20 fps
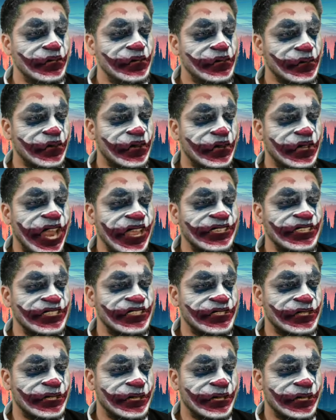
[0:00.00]
two
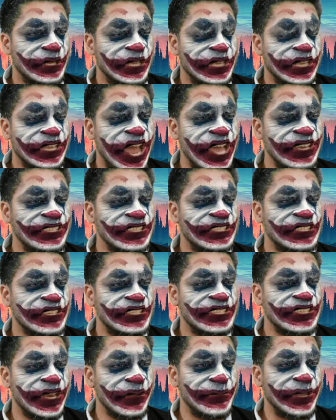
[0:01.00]
credited
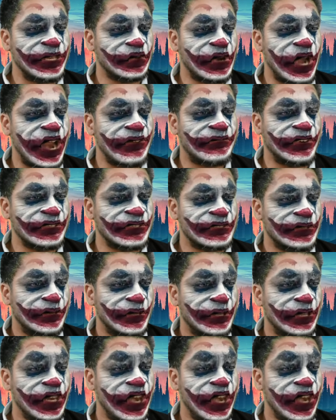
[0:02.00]
cinematographers,